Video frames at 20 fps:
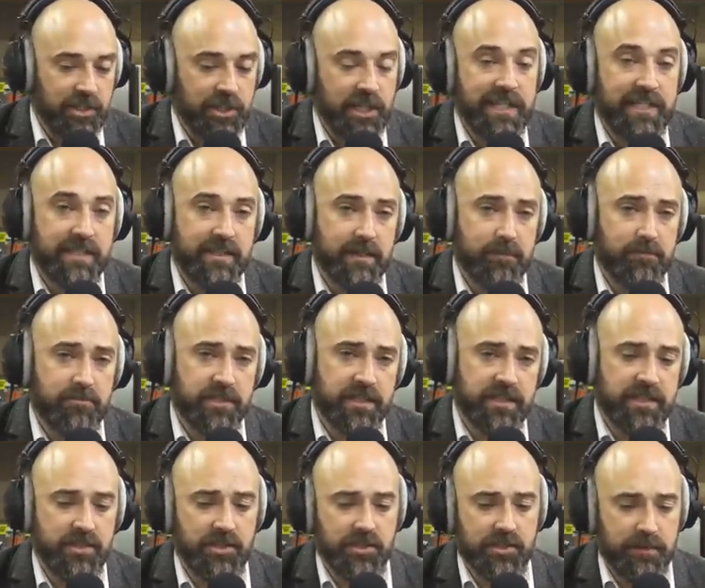chase the
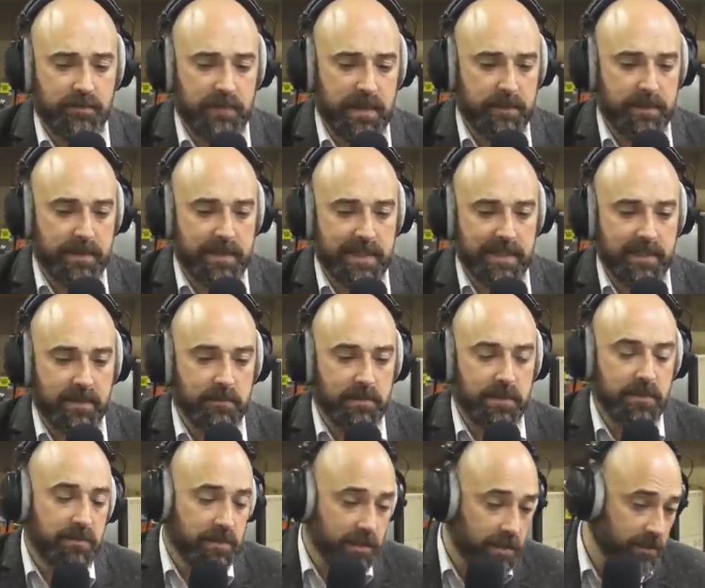prestigious BBC
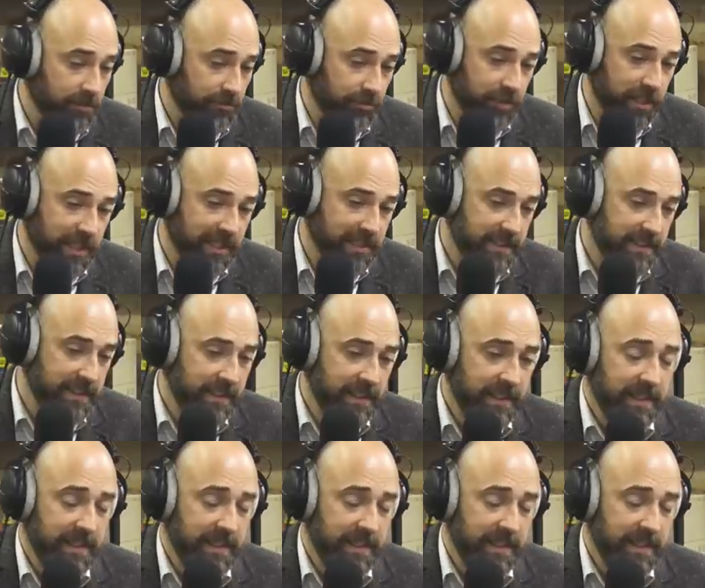computer contract.